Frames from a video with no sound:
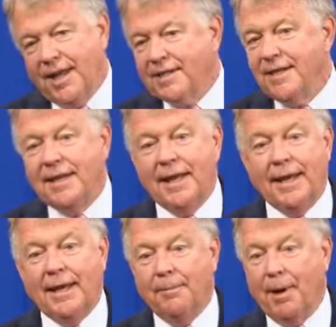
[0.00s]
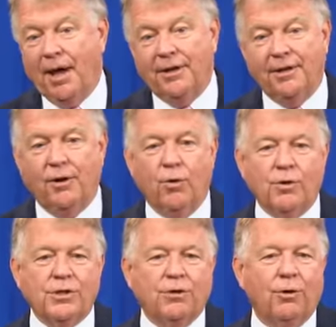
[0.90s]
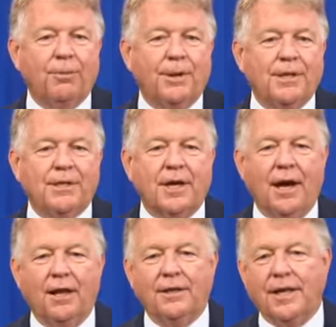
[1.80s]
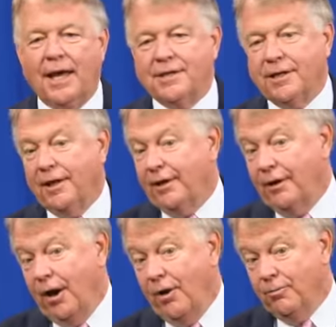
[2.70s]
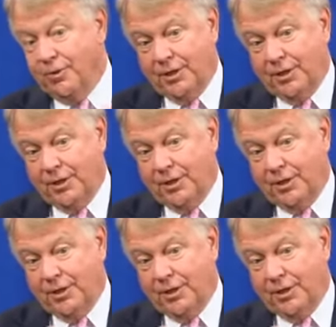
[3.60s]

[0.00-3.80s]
That's in any commodity: corn, soybeans, cotton, gasoline, or homes.